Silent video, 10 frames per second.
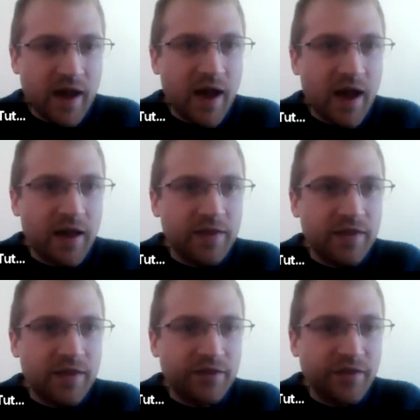And
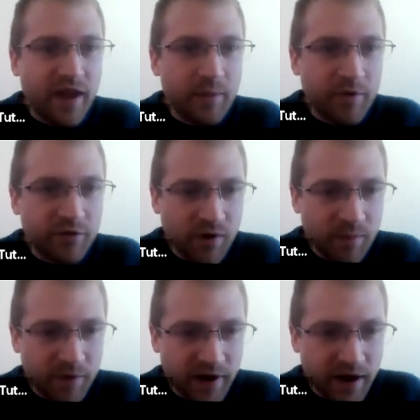same as
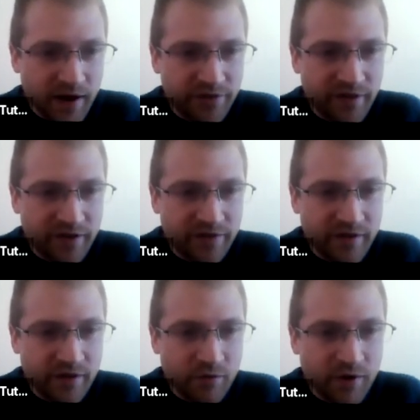replicated 60
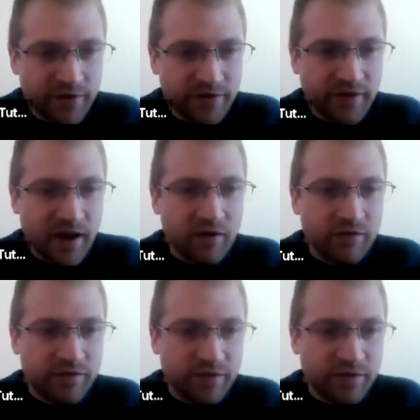degrees south